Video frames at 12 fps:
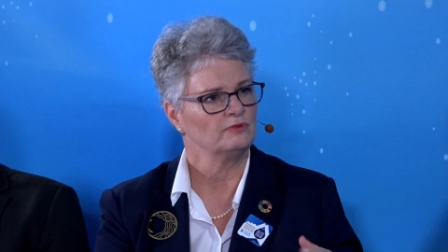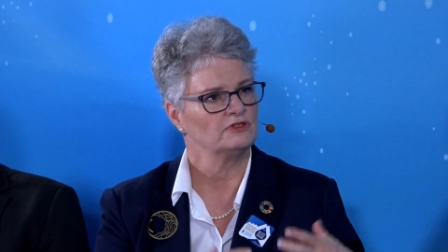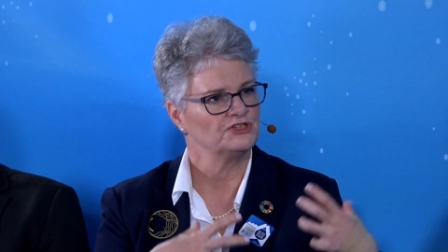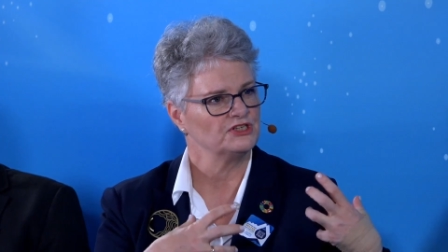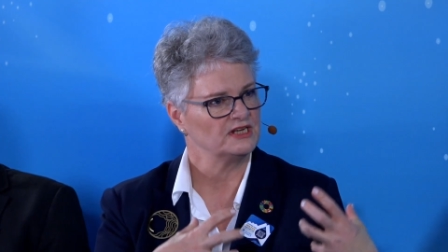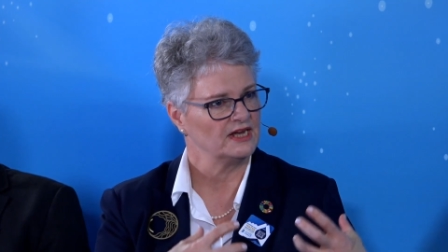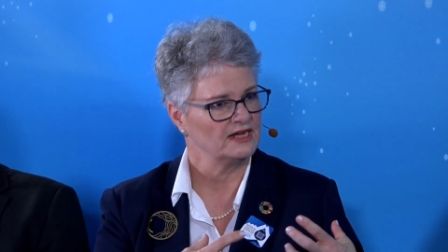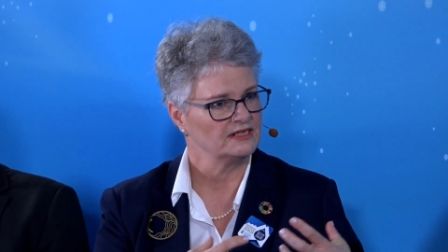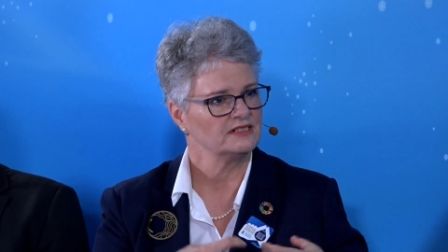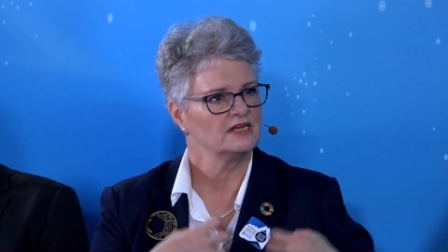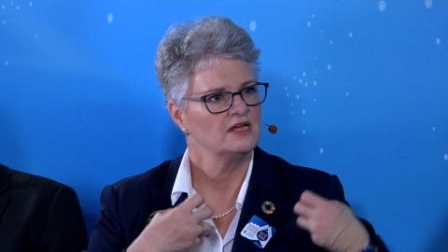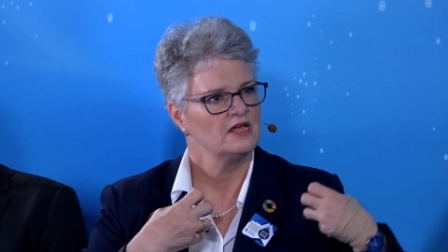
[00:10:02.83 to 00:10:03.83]
able to
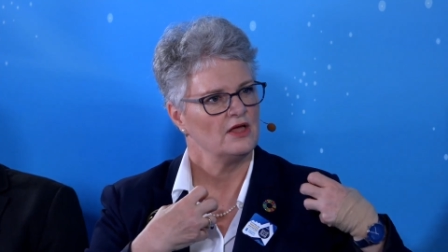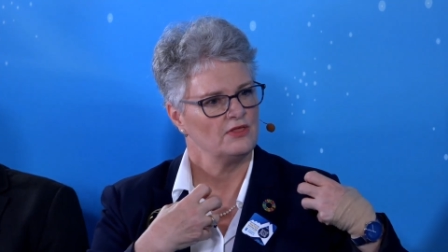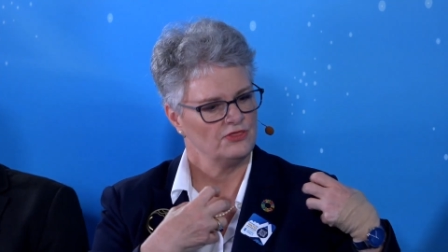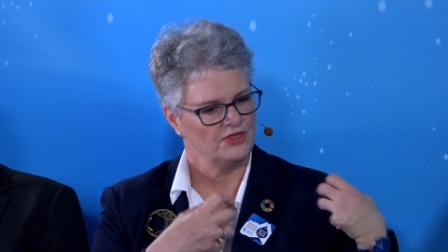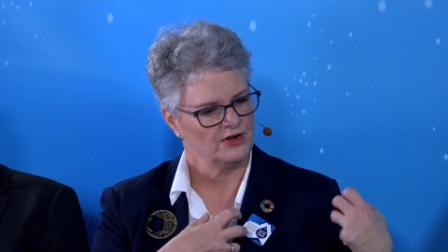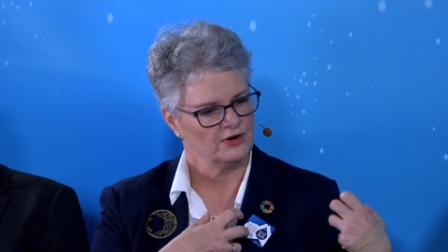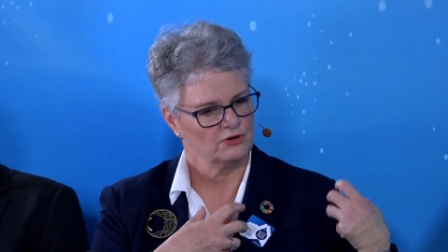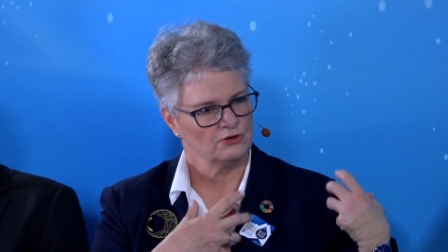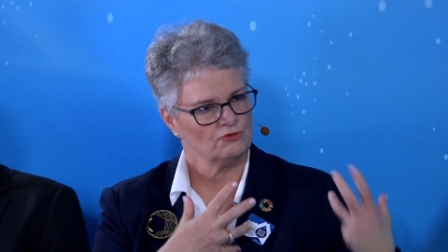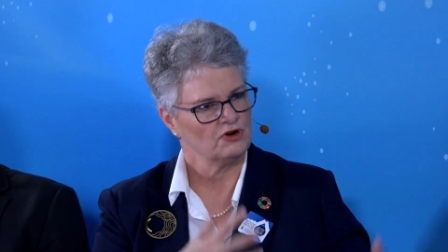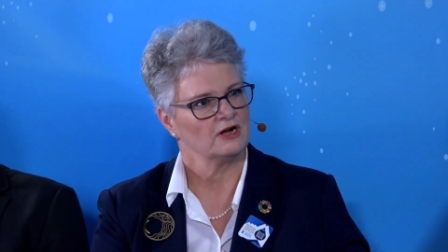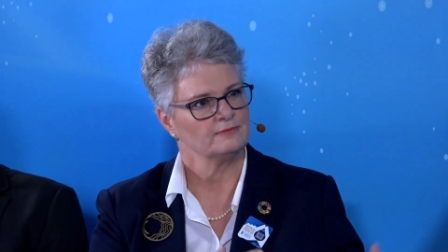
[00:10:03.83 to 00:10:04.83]
get their
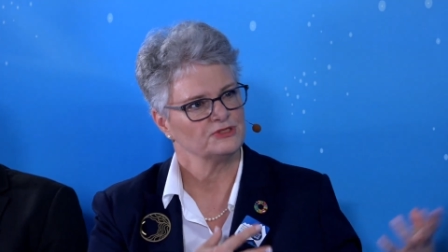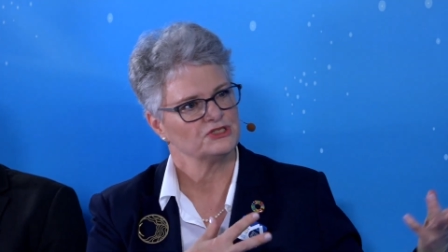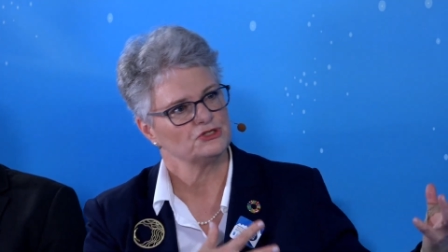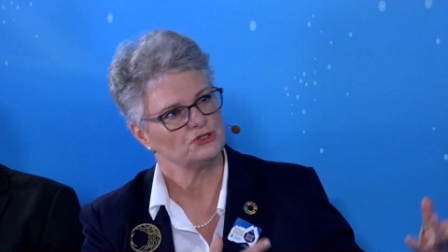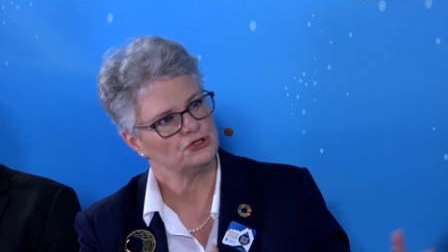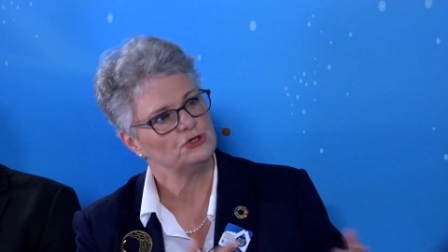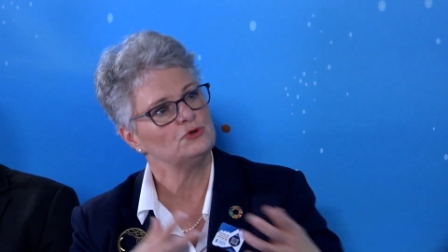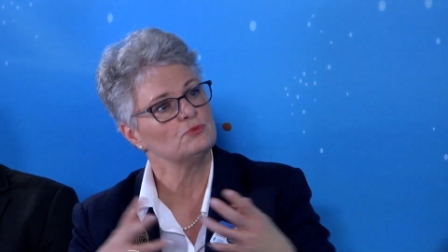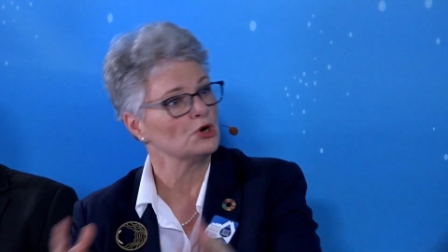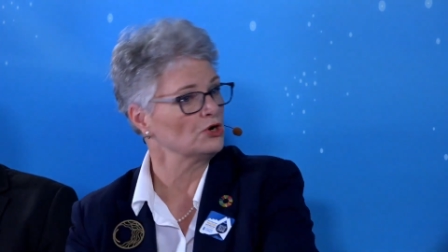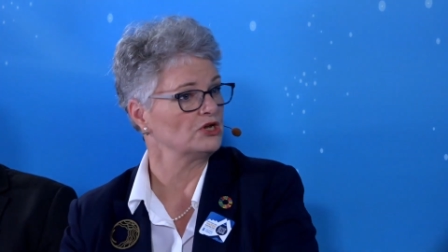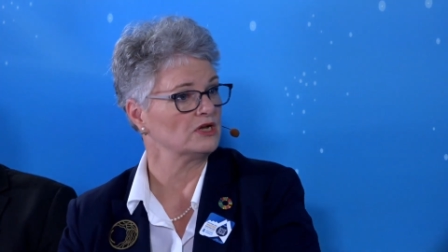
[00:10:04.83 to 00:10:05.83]
crops to
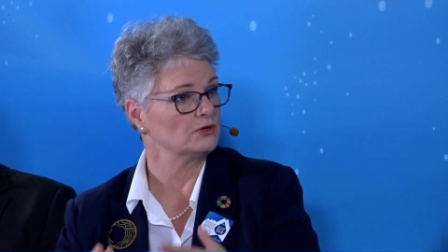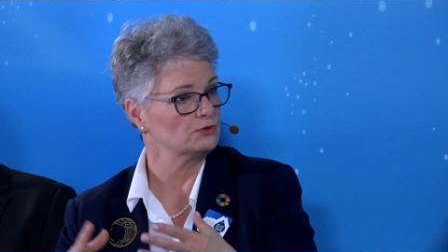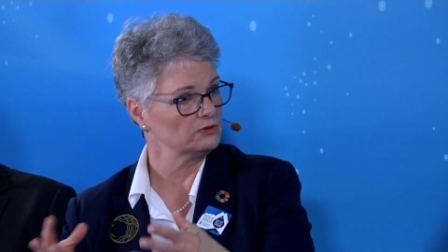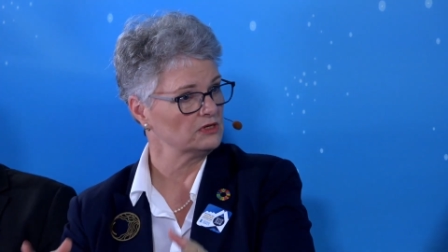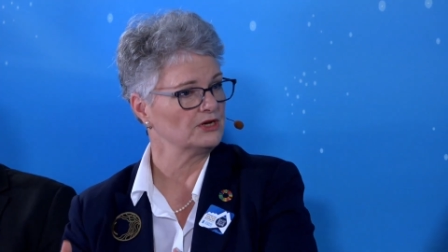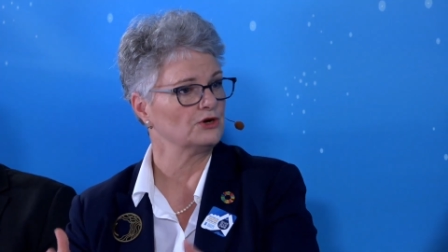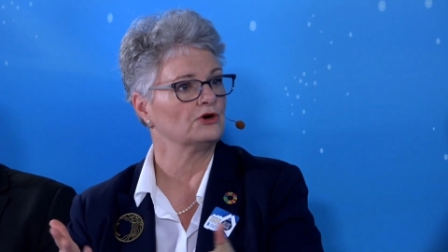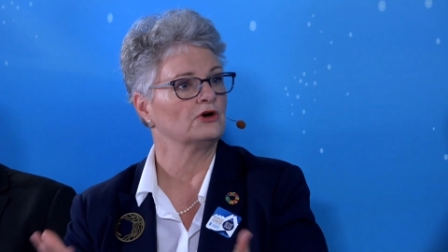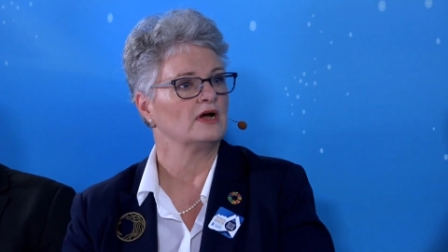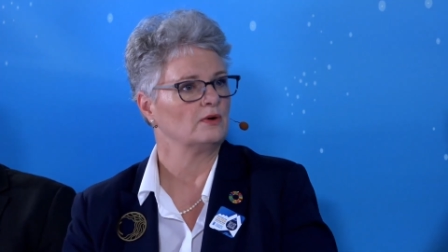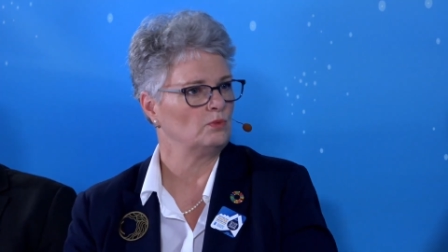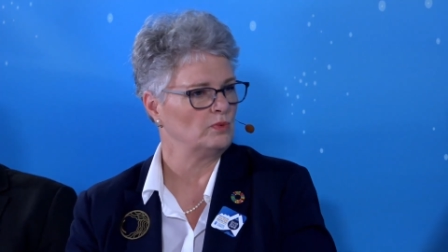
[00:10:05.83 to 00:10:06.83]
market
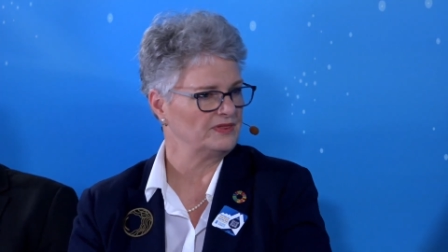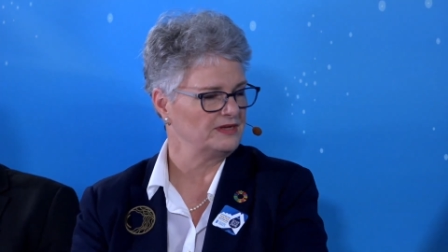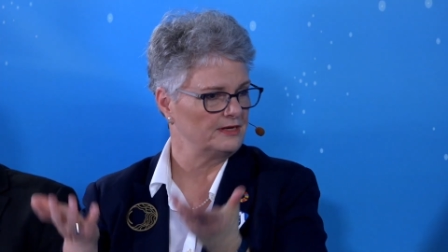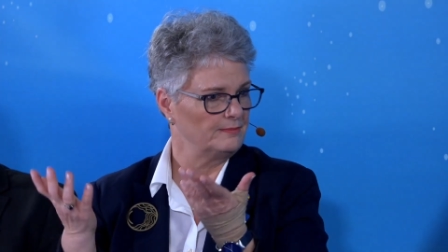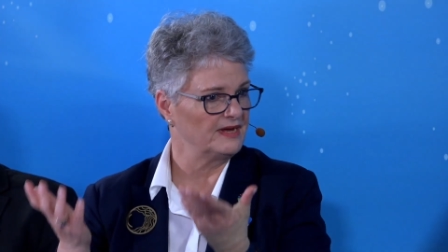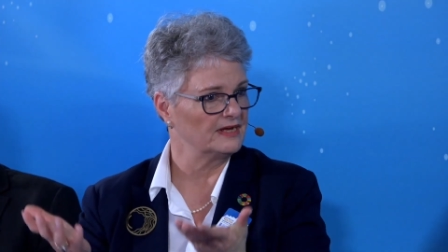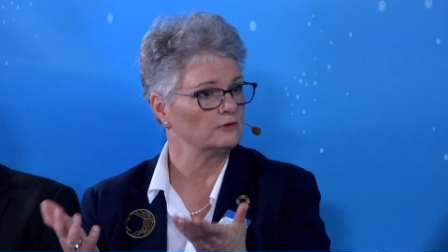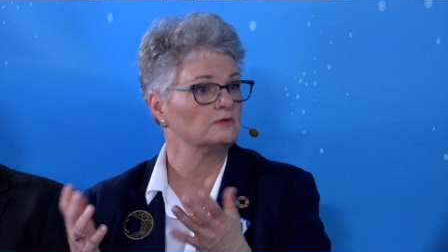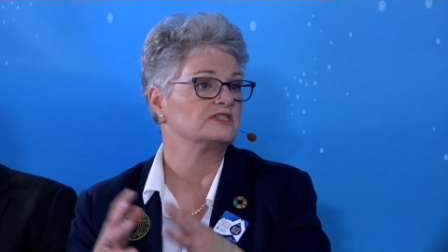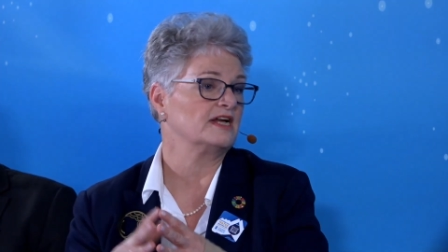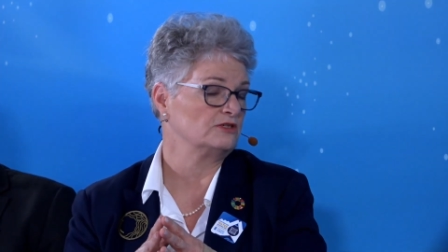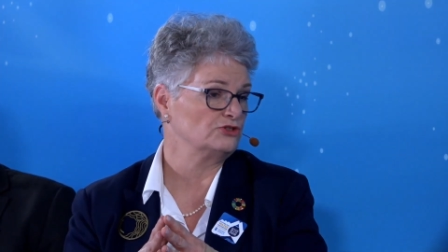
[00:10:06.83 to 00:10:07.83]
earlier when the demand
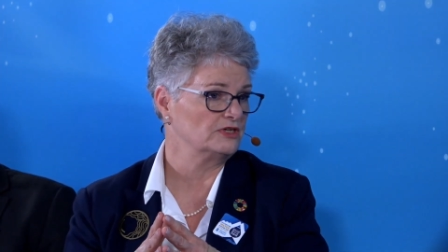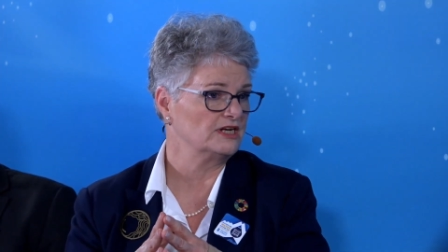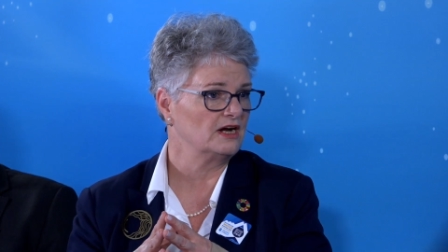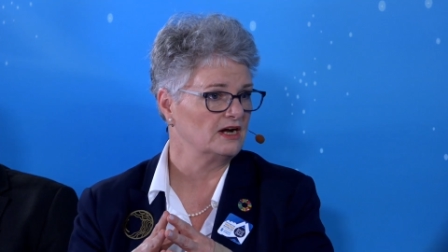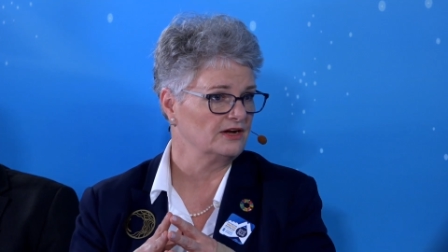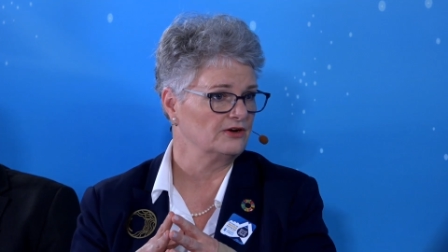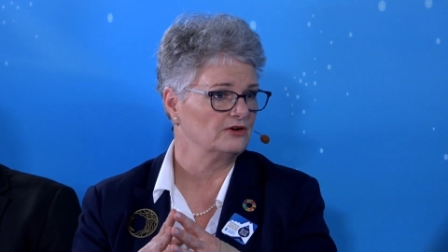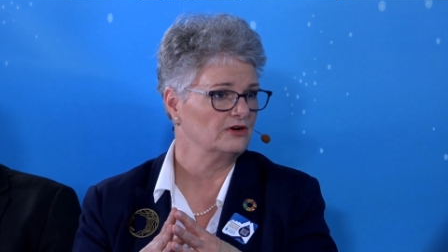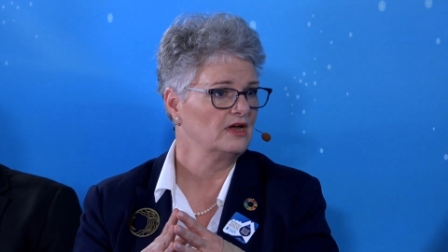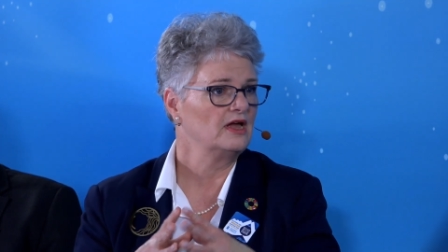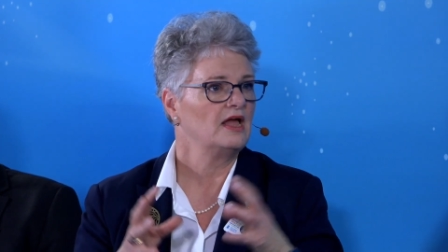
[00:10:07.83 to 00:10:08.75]
was actually higher.